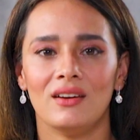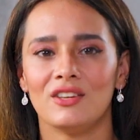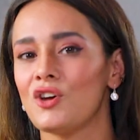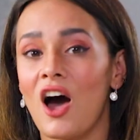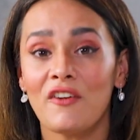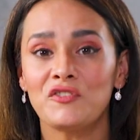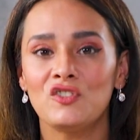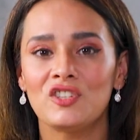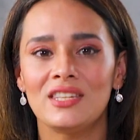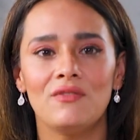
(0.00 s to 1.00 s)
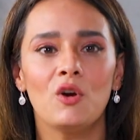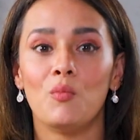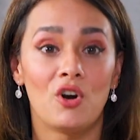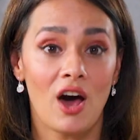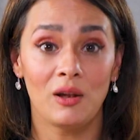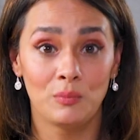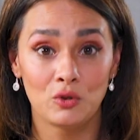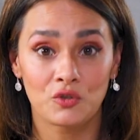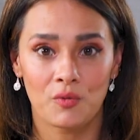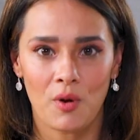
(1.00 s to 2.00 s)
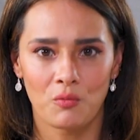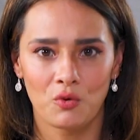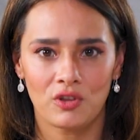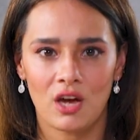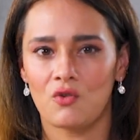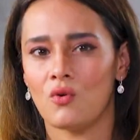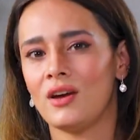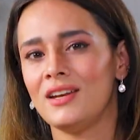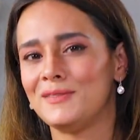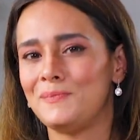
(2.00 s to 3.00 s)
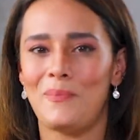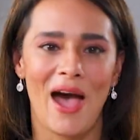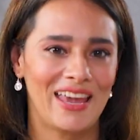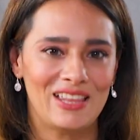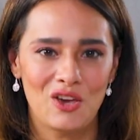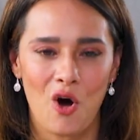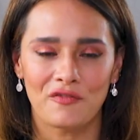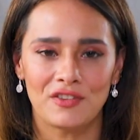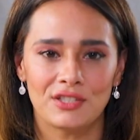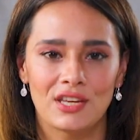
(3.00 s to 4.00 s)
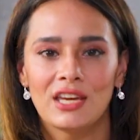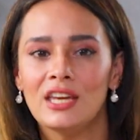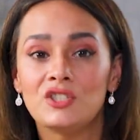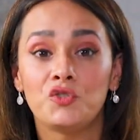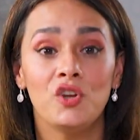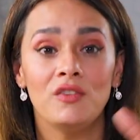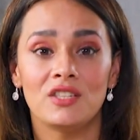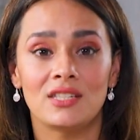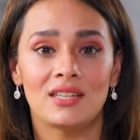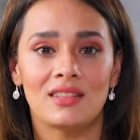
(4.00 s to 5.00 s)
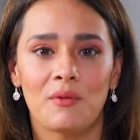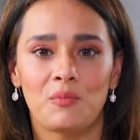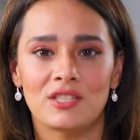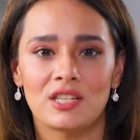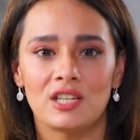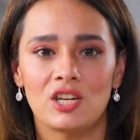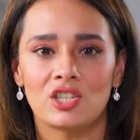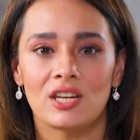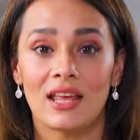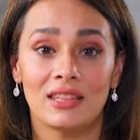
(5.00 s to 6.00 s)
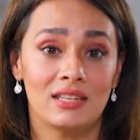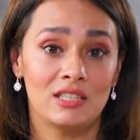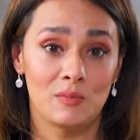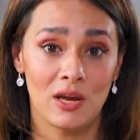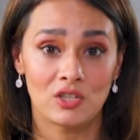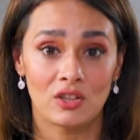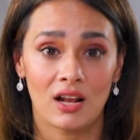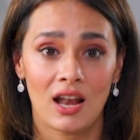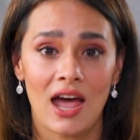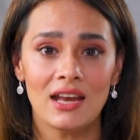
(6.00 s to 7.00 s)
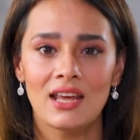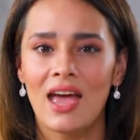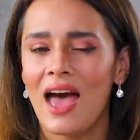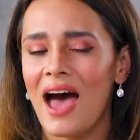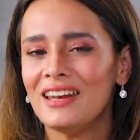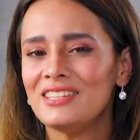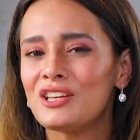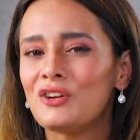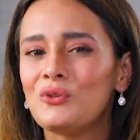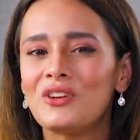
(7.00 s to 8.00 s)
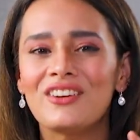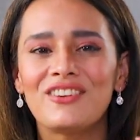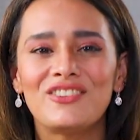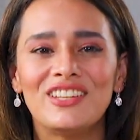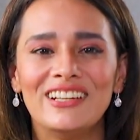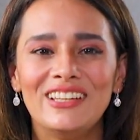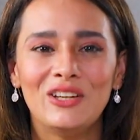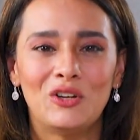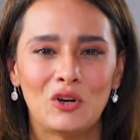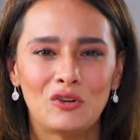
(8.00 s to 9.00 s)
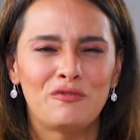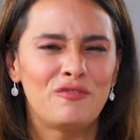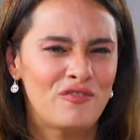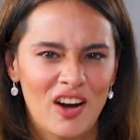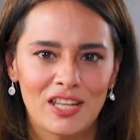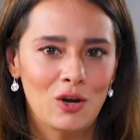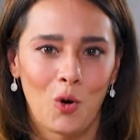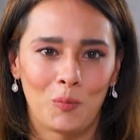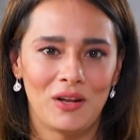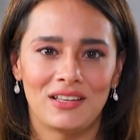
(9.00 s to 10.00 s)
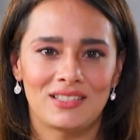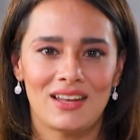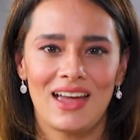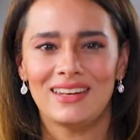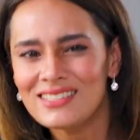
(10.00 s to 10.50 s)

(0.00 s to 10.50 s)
So after receiving a morale boost from Amruta, Rohan is back in the office. He's revisited that presentation that he's made to the client, and he's included a really good, funny opening slide.